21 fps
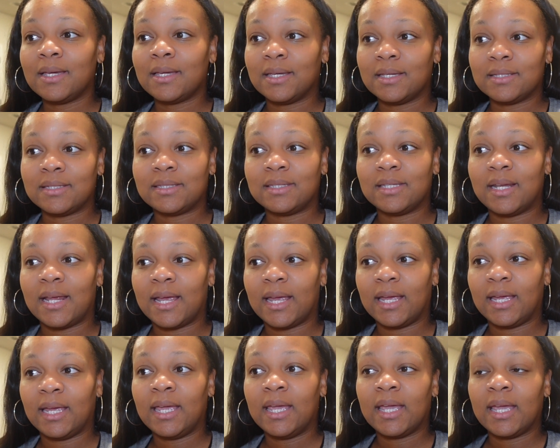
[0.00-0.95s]
is
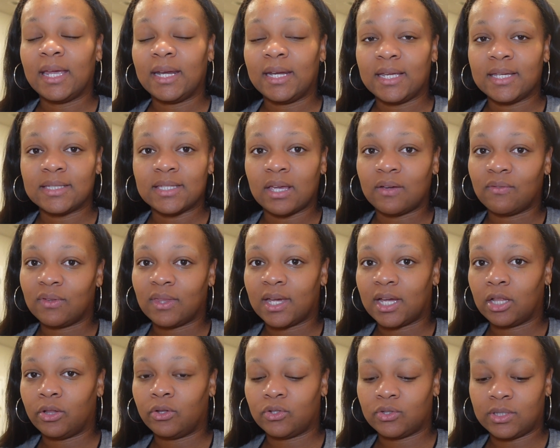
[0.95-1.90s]
today, and he's having
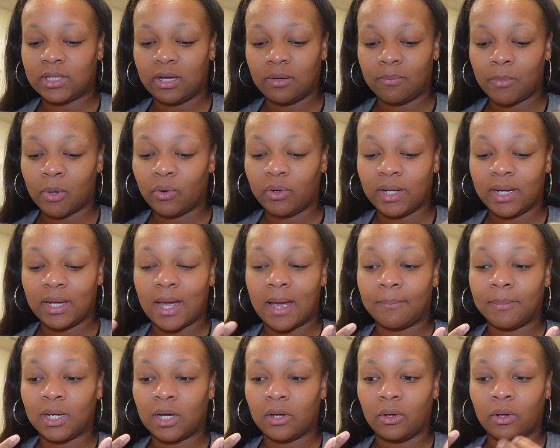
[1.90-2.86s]
like a little ceremony.
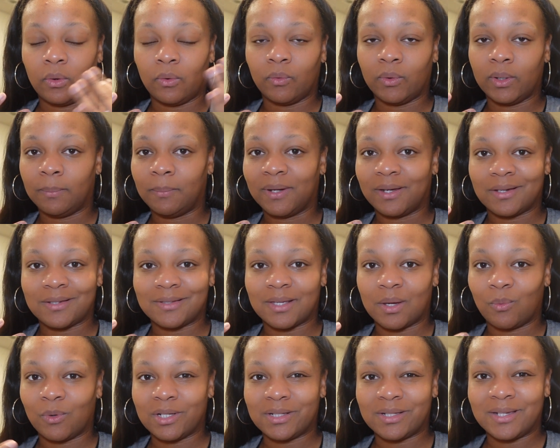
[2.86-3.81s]
I'm not going, because I
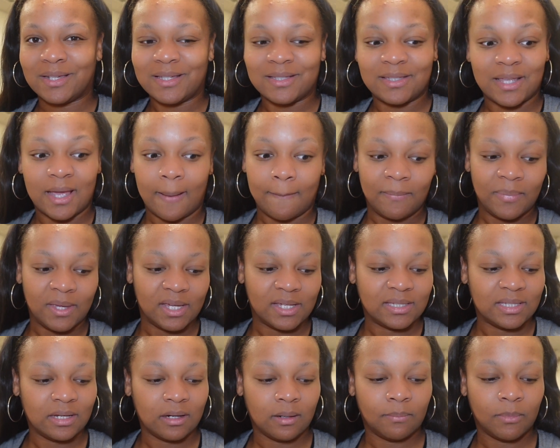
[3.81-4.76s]
went to his like big
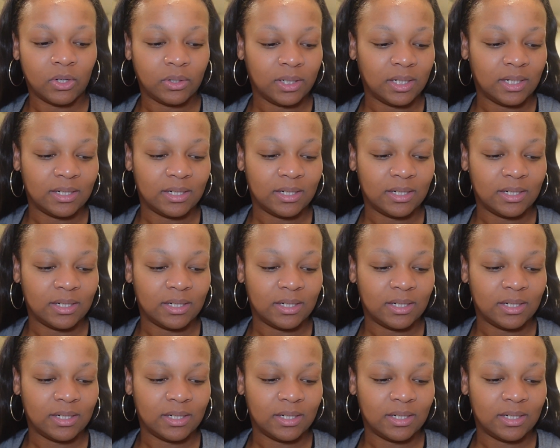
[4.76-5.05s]
ceremony.